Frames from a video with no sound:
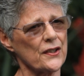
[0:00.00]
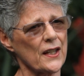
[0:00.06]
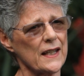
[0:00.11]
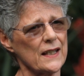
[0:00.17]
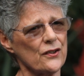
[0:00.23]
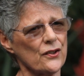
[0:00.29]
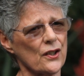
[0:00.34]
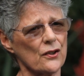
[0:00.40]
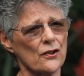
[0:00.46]

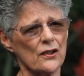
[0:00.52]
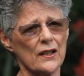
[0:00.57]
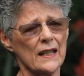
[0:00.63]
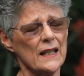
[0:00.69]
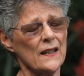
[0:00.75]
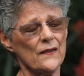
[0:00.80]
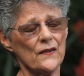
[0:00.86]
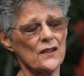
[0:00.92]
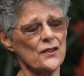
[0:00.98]
say so.
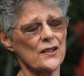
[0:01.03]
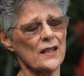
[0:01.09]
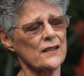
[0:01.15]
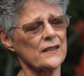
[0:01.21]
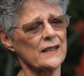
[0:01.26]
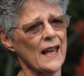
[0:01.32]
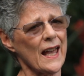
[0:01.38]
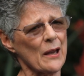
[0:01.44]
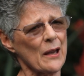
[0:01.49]
This
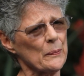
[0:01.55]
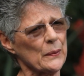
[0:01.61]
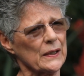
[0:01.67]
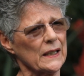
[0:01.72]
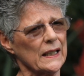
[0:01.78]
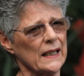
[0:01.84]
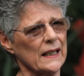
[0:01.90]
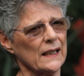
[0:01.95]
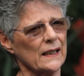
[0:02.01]
doesn't
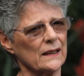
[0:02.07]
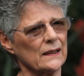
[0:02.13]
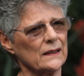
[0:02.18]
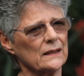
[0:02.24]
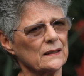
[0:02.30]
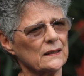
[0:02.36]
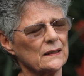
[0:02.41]
happen here.